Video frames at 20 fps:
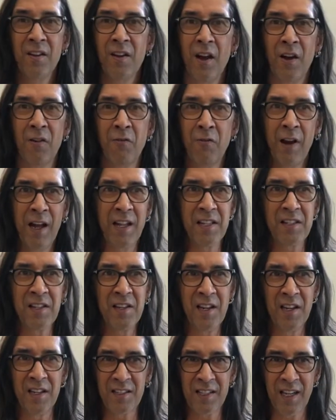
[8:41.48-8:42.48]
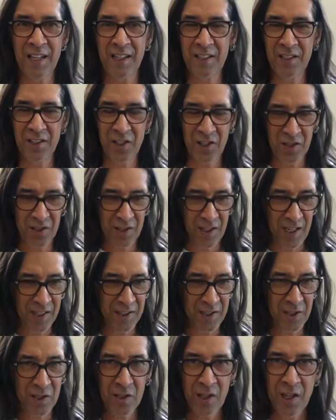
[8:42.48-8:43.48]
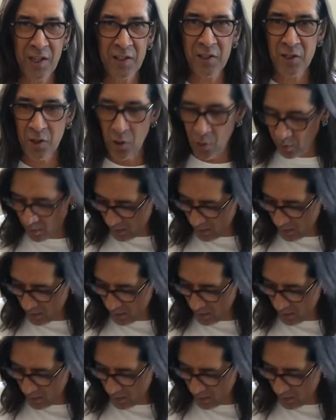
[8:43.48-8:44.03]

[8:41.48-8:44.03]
a resonance. I can just, it's so